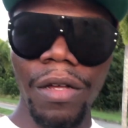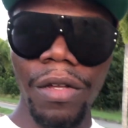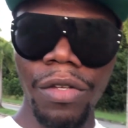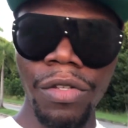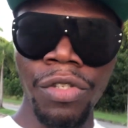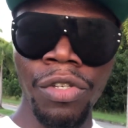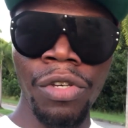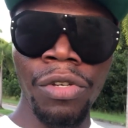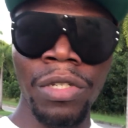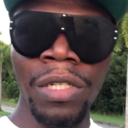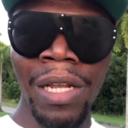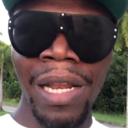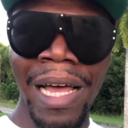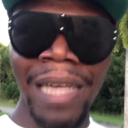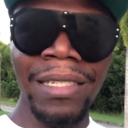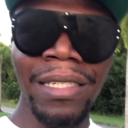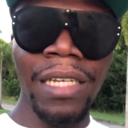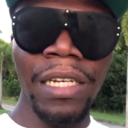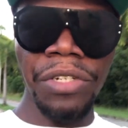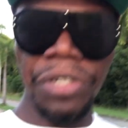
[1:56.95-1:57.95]

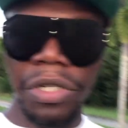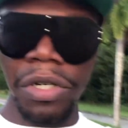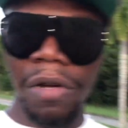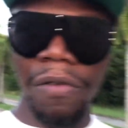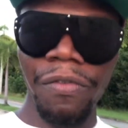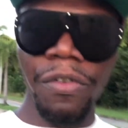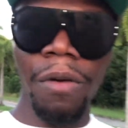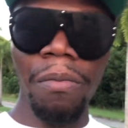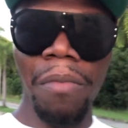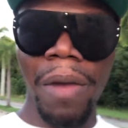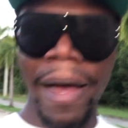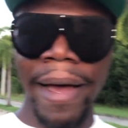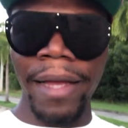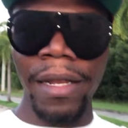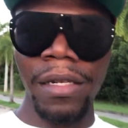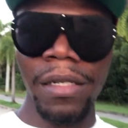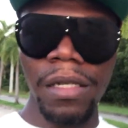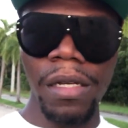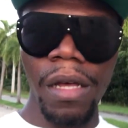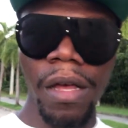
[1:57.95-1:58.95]
utilization of your
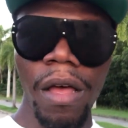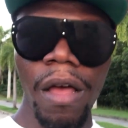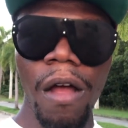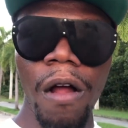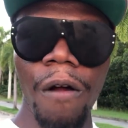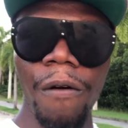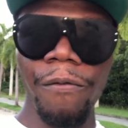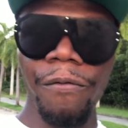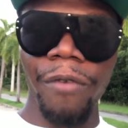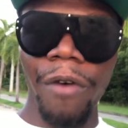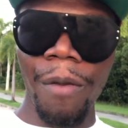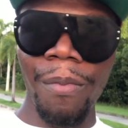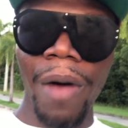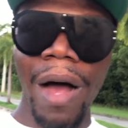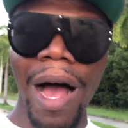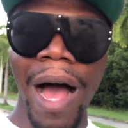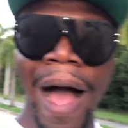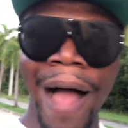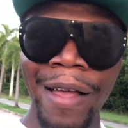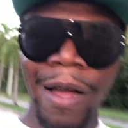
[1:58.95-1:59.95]
mind from a
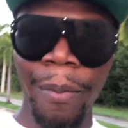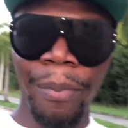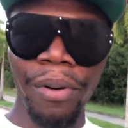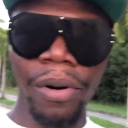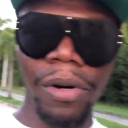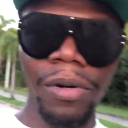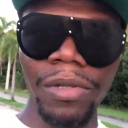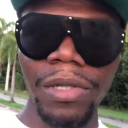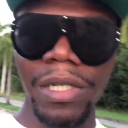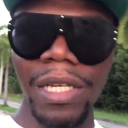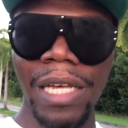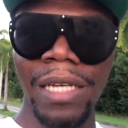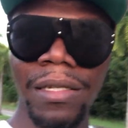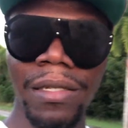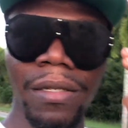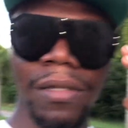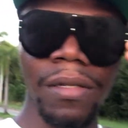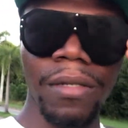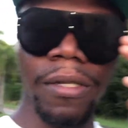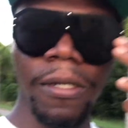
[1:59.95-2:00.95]
higher
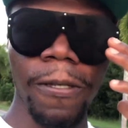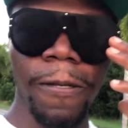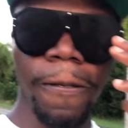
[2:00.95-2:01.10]
process.